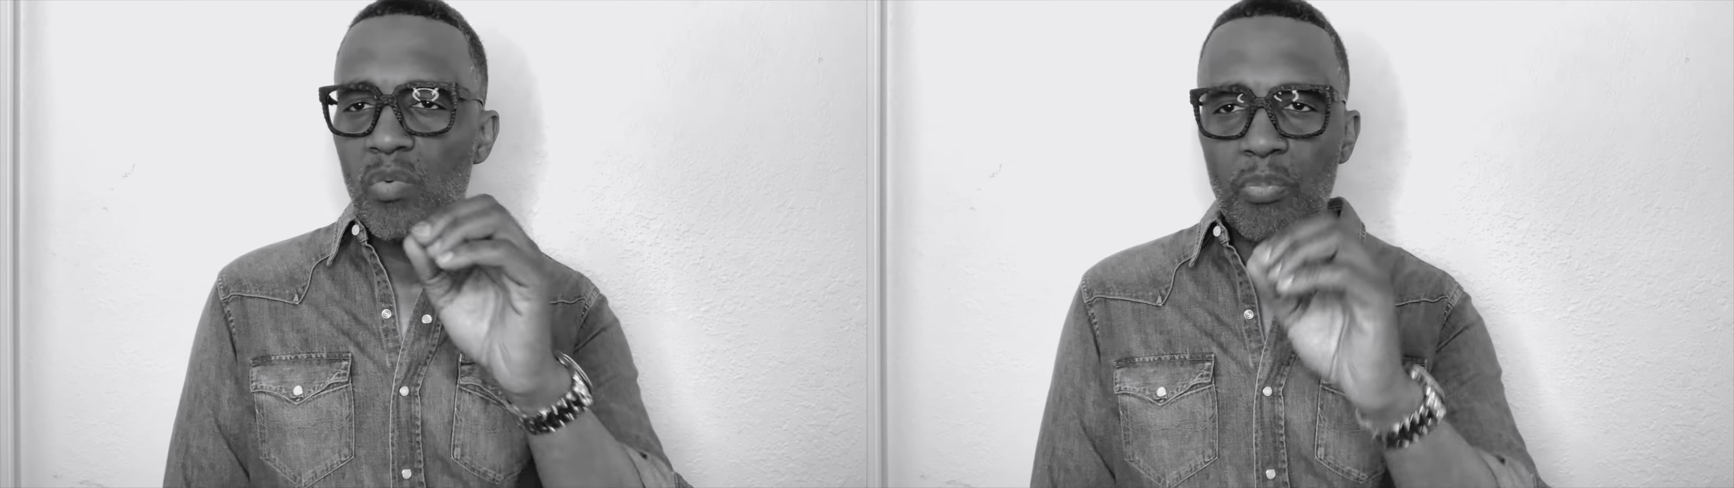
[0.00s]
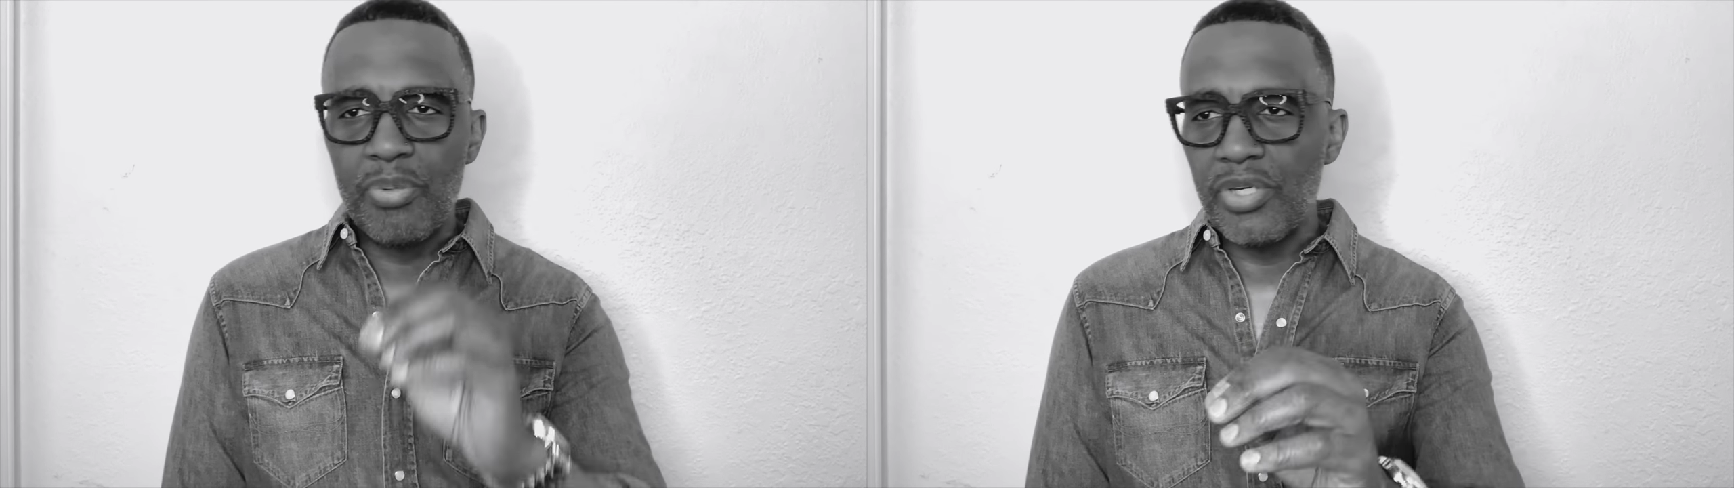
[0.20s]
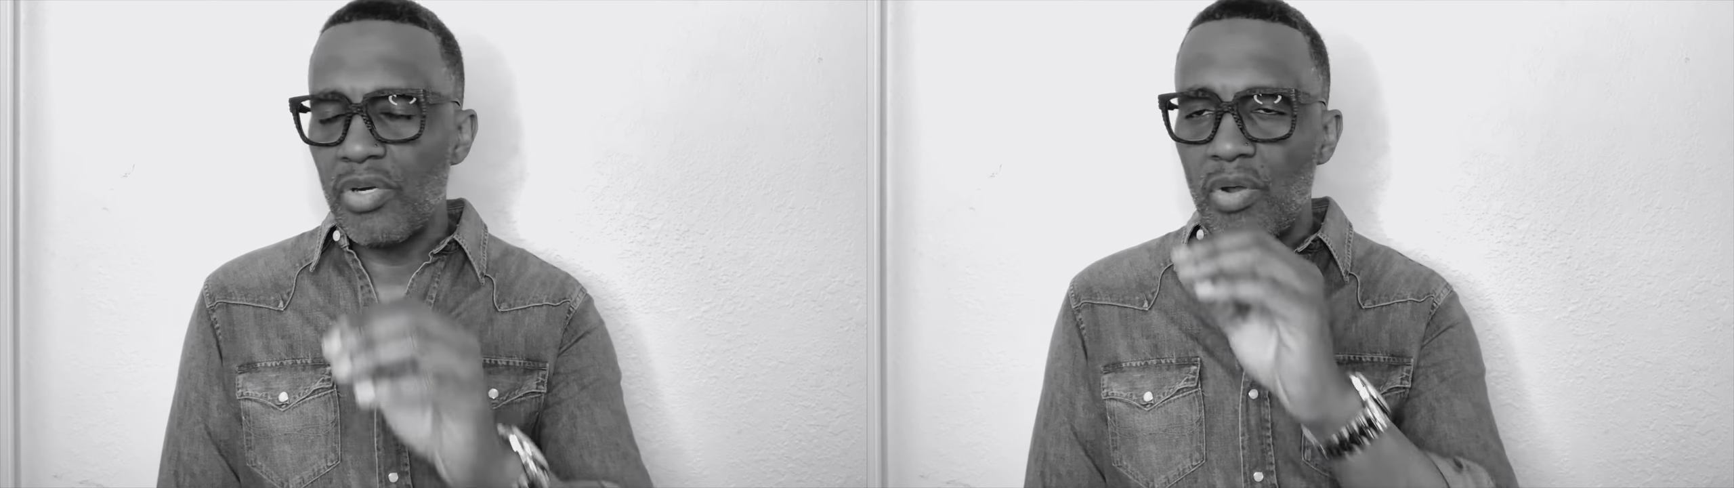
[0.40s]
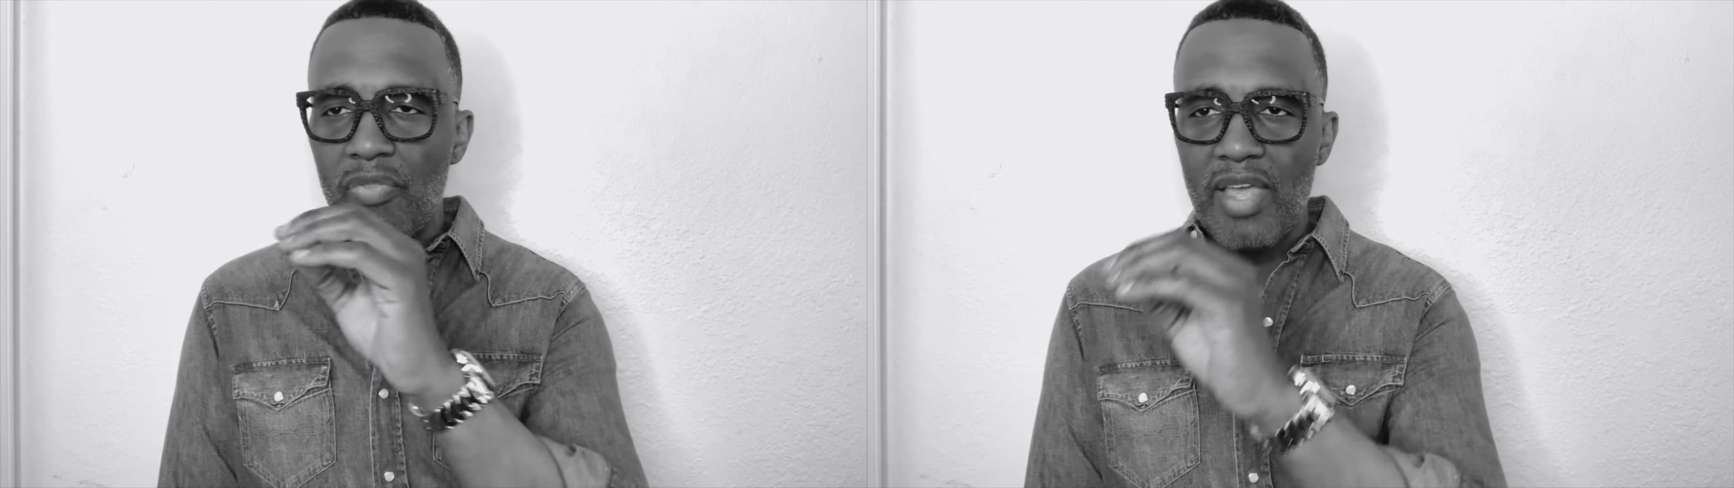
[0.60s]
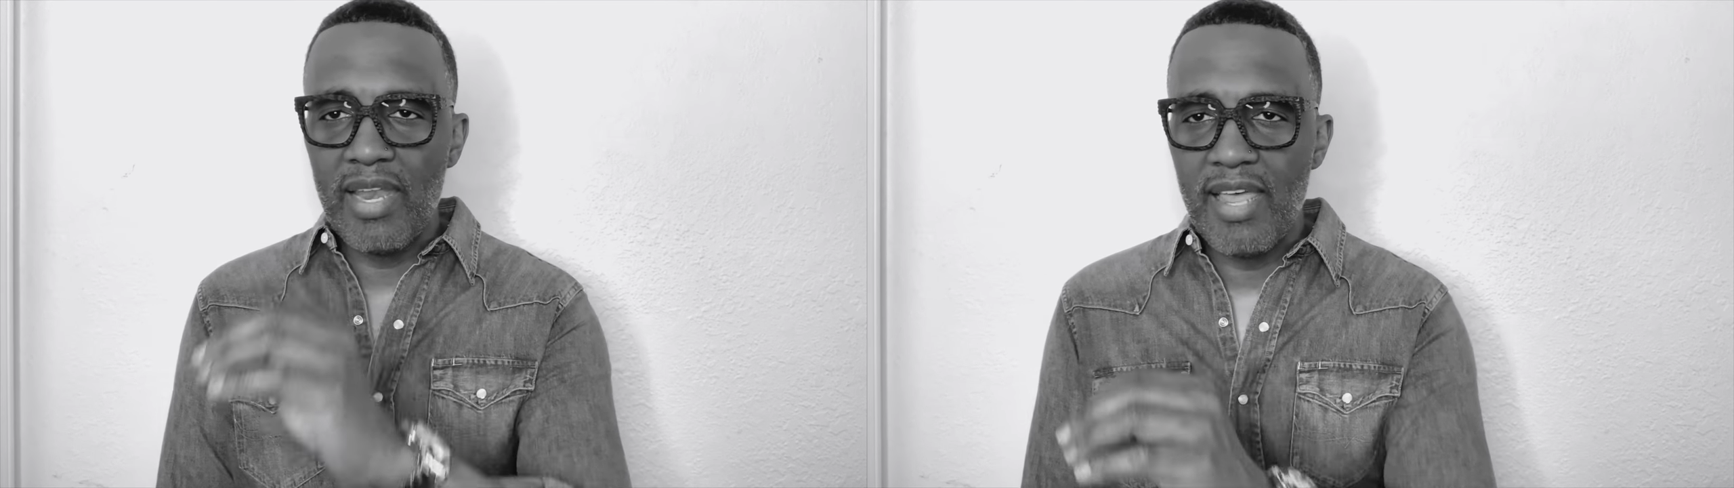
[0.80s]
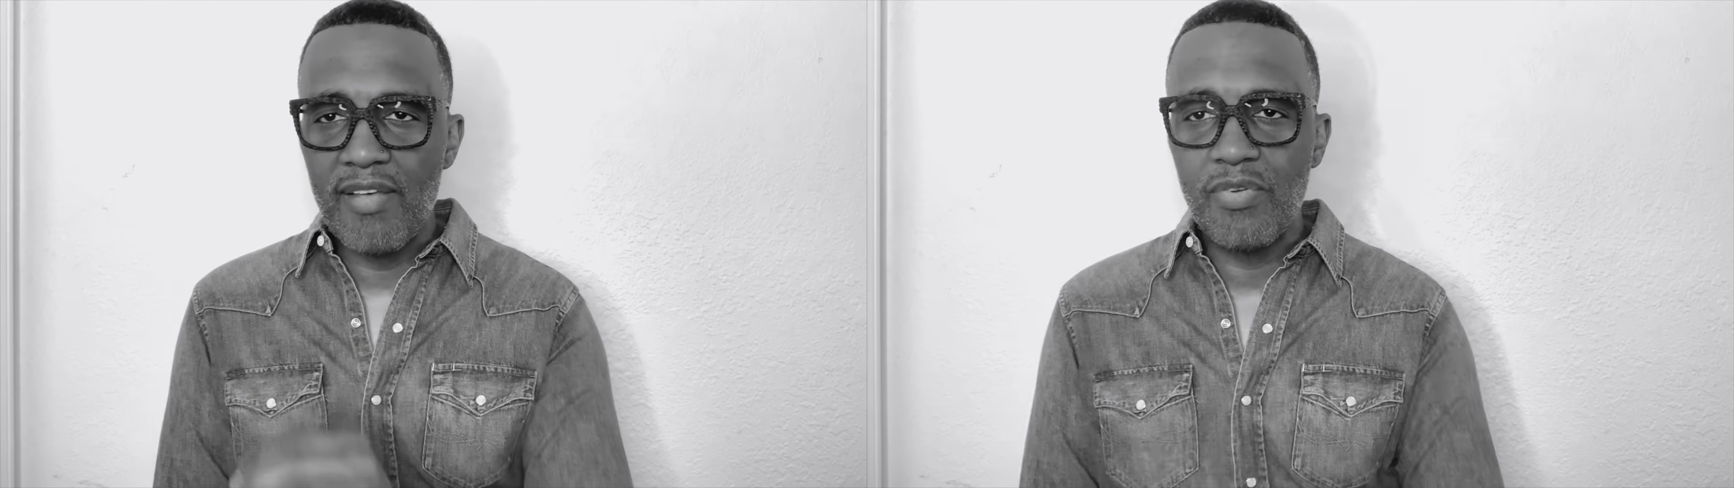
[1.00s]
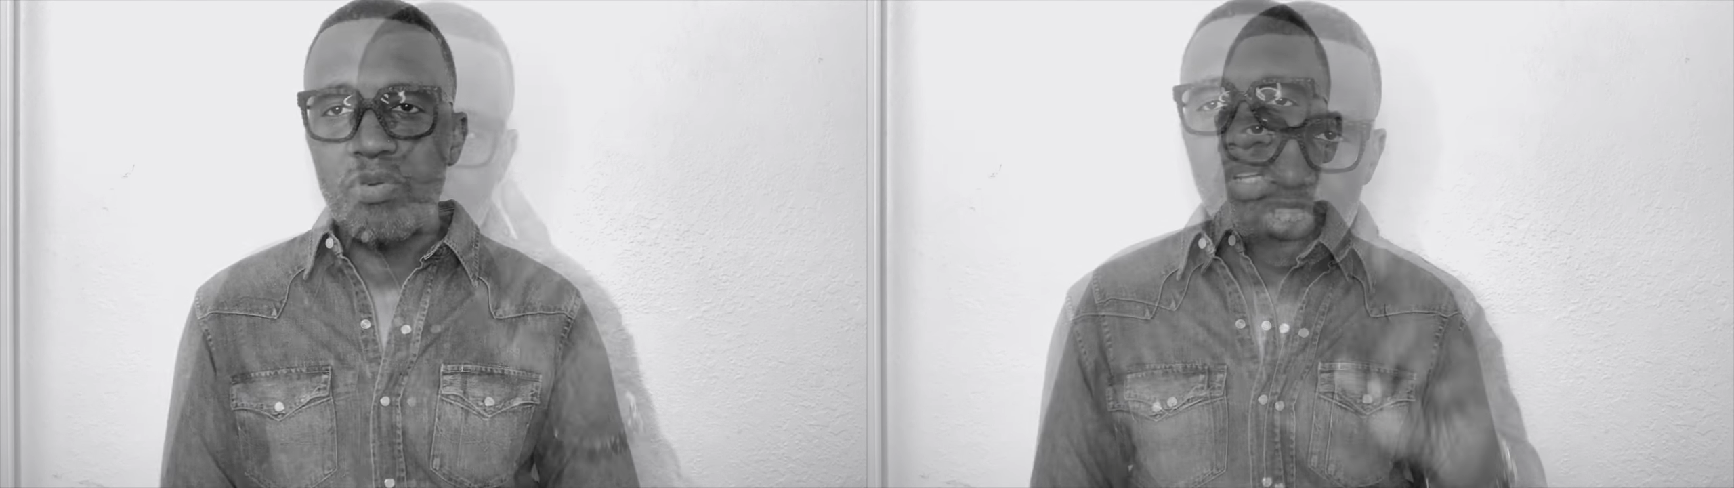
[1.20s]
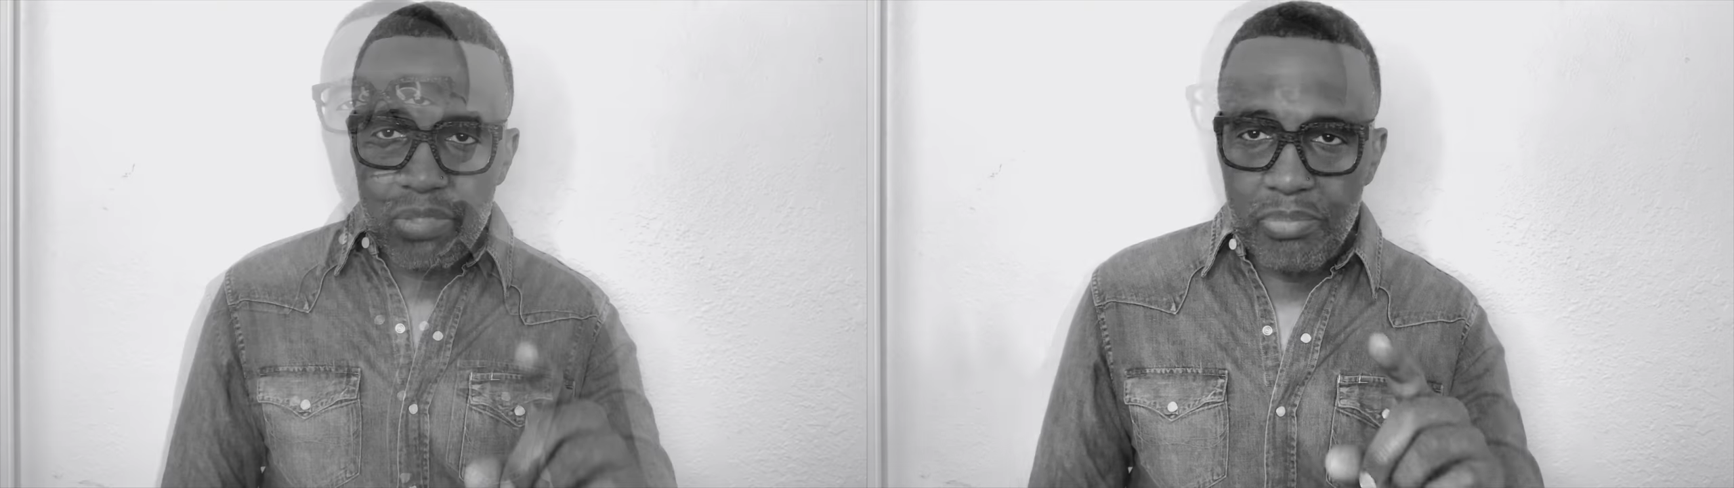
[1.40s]
or put her on that level,
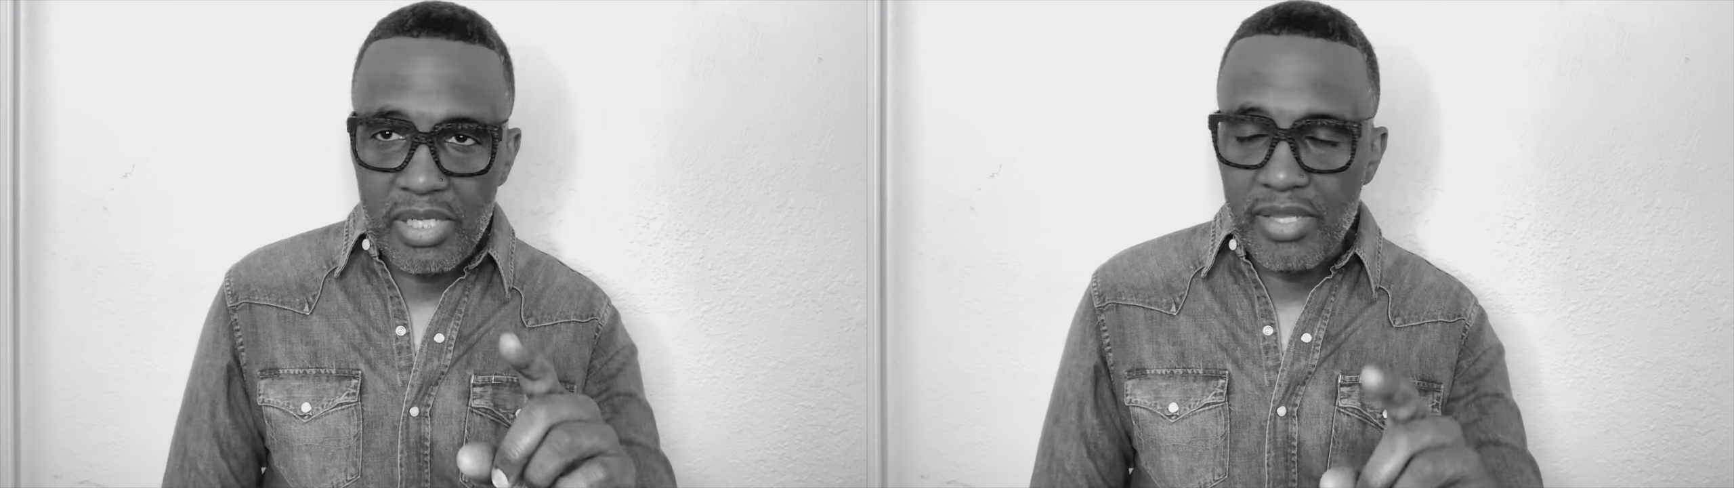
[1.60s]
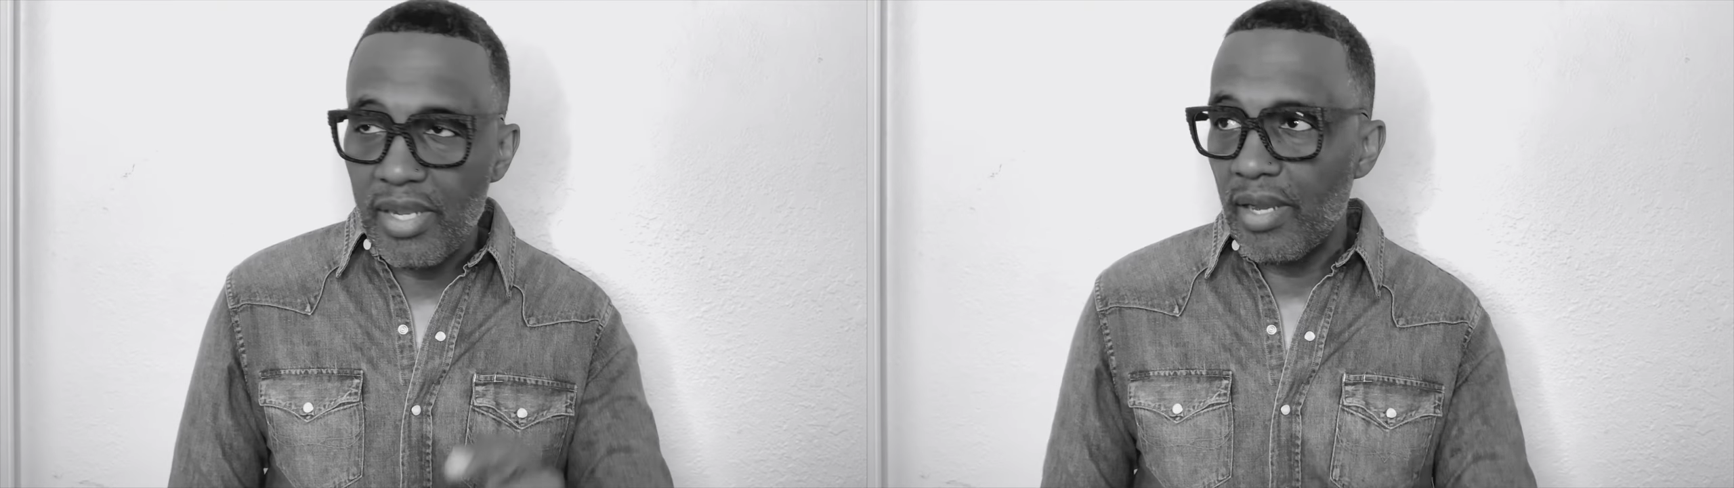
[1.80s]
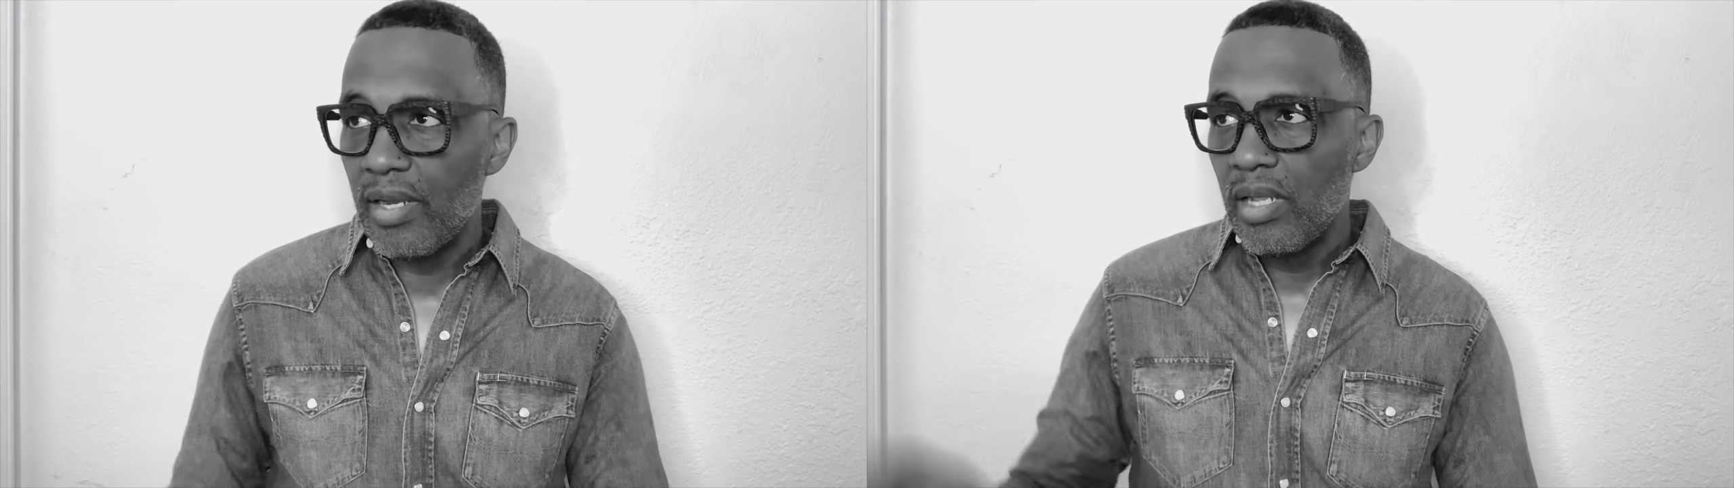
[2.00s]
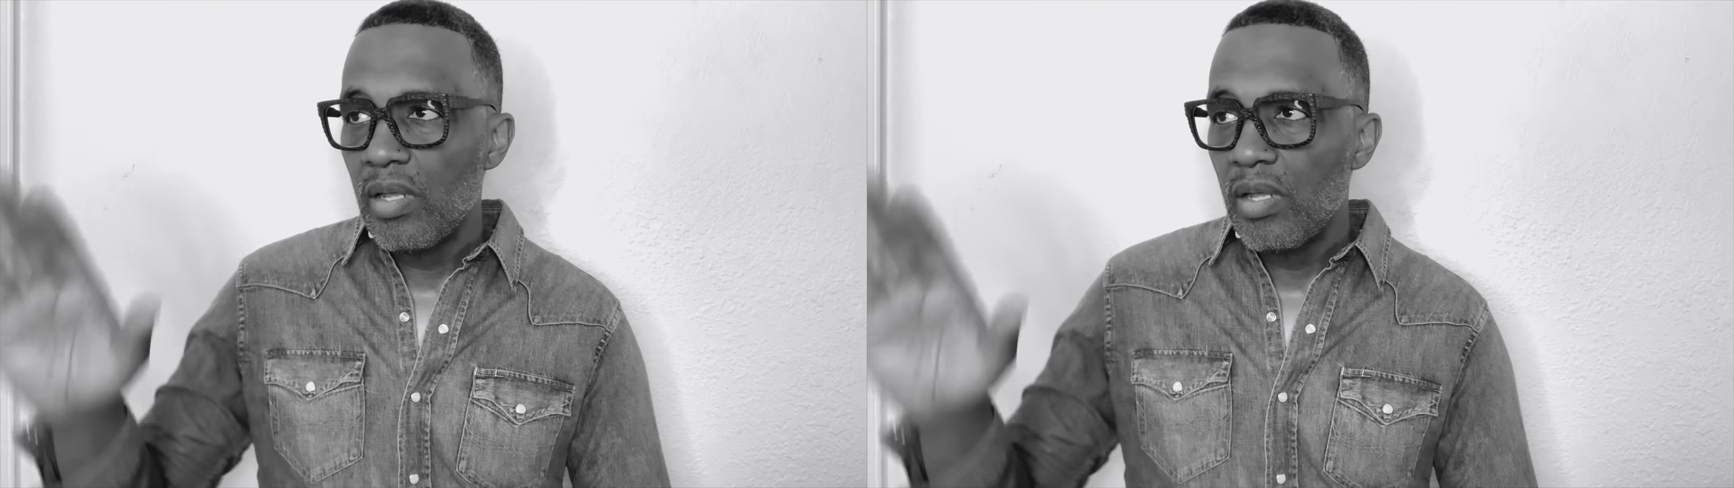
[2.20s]
she'd be there.